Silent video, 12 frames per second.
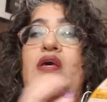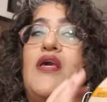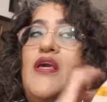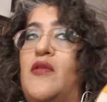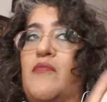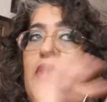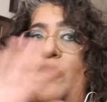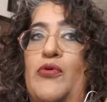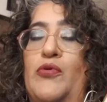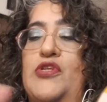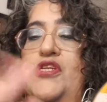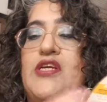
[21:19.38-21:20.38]
in my
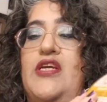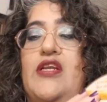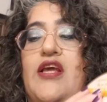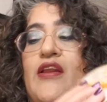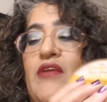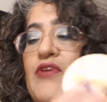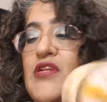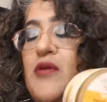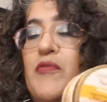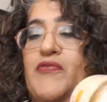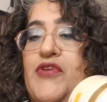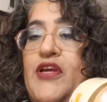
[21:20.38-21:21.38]
routine, and every time
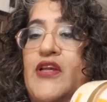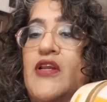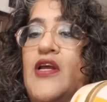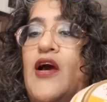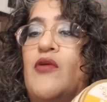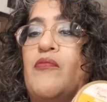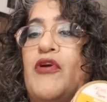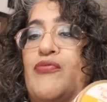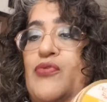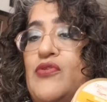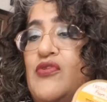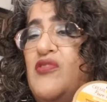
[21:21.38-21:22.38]
I've taken it out, my
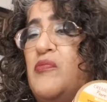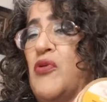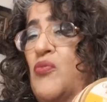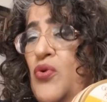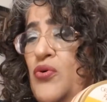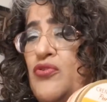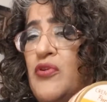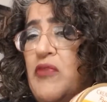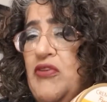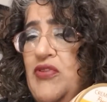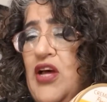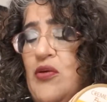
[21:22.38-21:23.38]
frizz has been worse and my
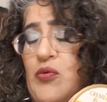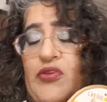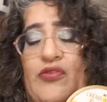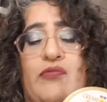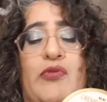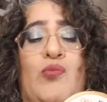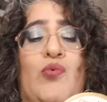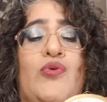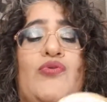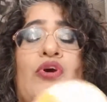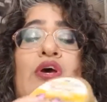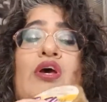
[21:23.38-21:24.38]
flyaways have been
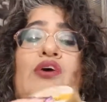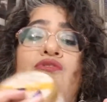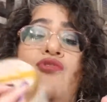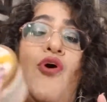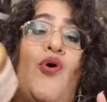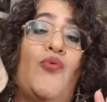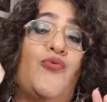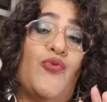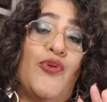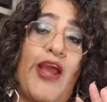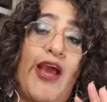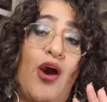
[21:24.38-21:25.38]
worse. So for
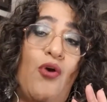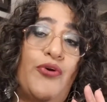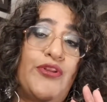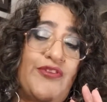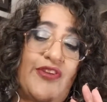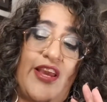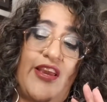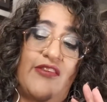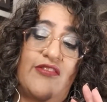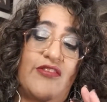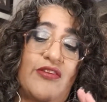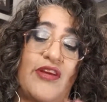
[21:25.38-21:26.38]
now, it
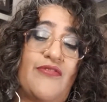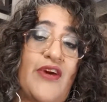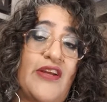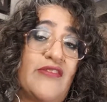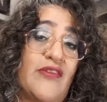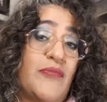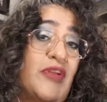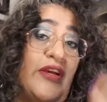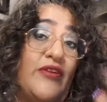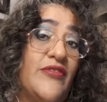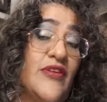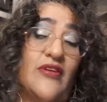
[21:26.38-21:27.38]
stays until I find something
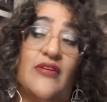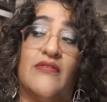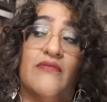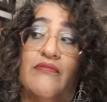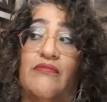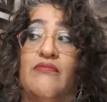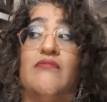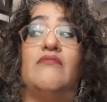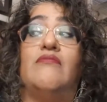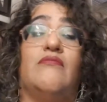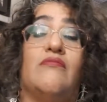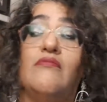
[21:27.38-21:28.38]
else that can
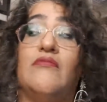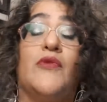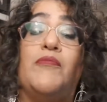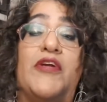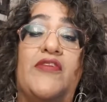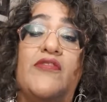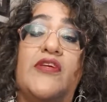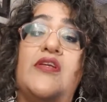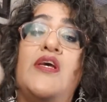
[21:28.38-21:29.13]
replace it.